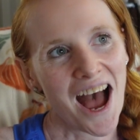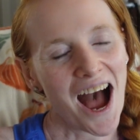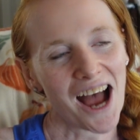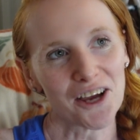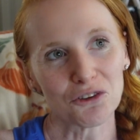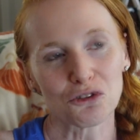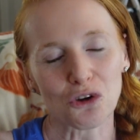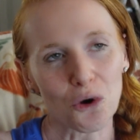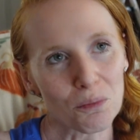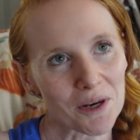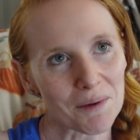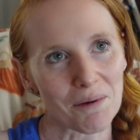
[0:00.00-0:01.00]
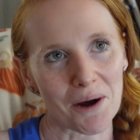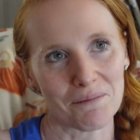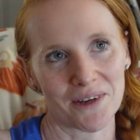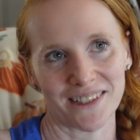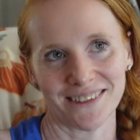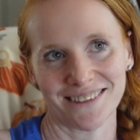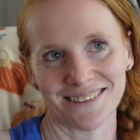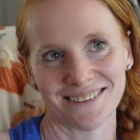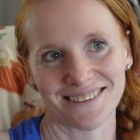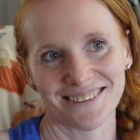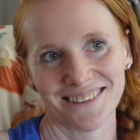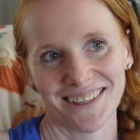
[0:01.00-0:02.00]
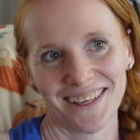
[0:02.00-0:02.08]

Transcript: I have so many pumpkins.